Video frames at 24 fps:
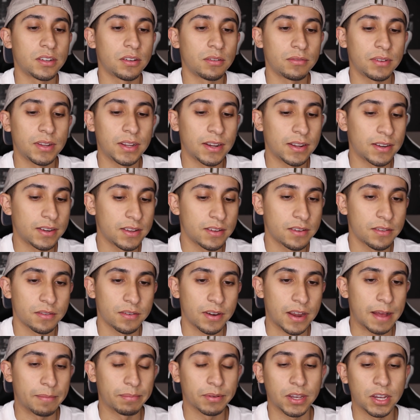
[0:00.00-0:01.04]
You don't need any
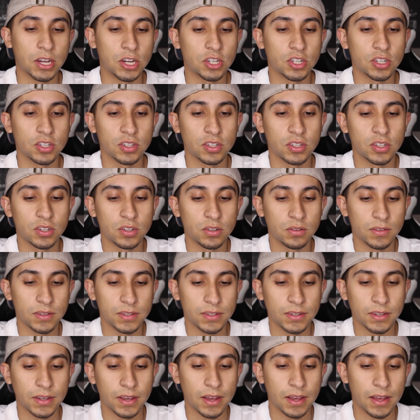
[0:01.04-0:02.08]
other applications to do
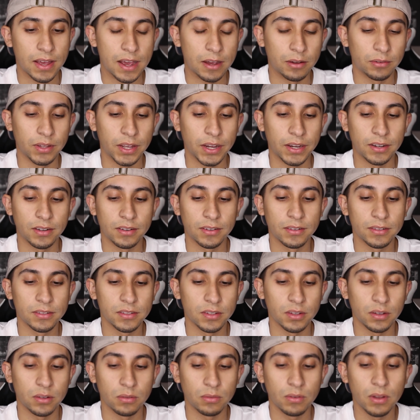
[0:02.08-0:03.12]
this uh, outline,
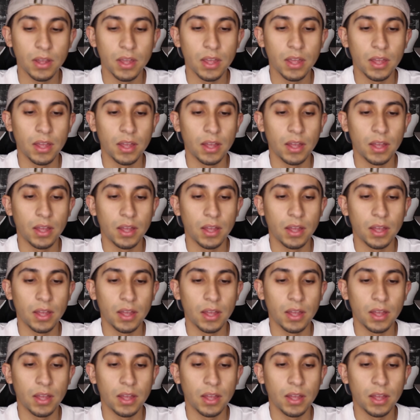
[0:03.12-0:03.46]
so